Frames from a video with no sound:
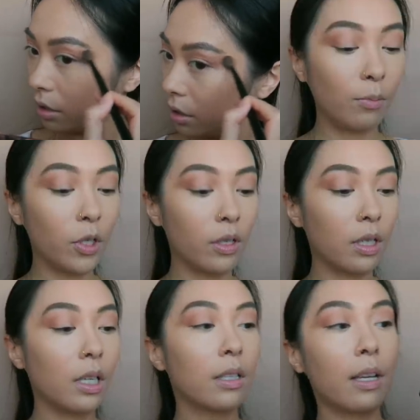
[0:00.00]
I'm just
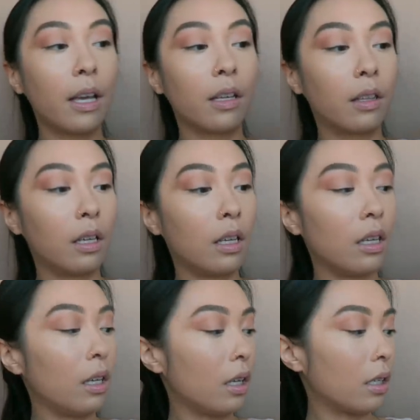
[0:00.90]
gonna take
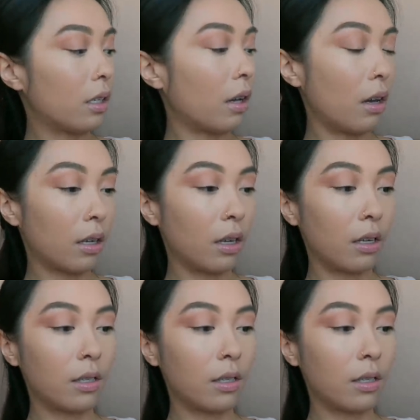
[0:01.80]
the darker,